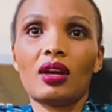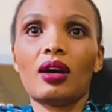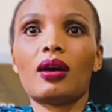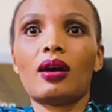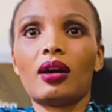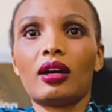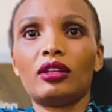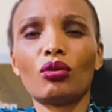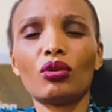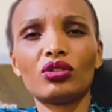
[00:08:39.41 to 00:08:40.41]

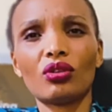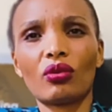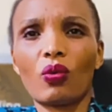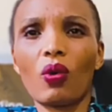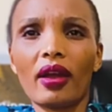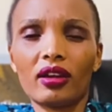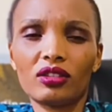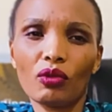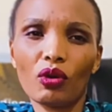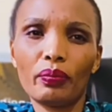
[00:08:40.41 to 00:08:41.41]
It also requires
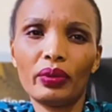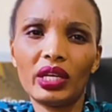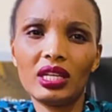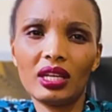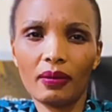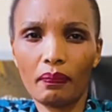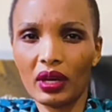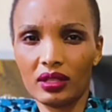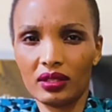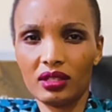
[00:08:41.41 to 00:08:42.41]
more breeding
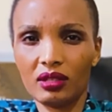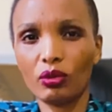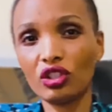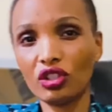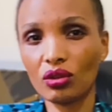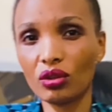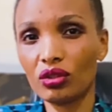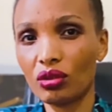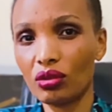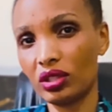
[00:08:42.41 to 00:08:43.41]
pens, which is
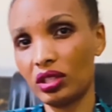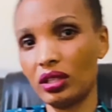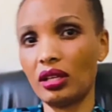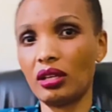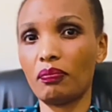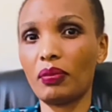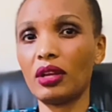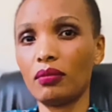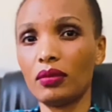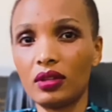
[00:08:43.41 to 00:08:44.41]
also not in
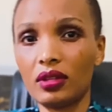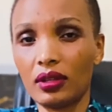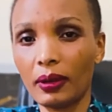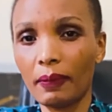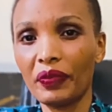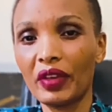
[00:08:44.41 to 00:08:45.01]
pen mating.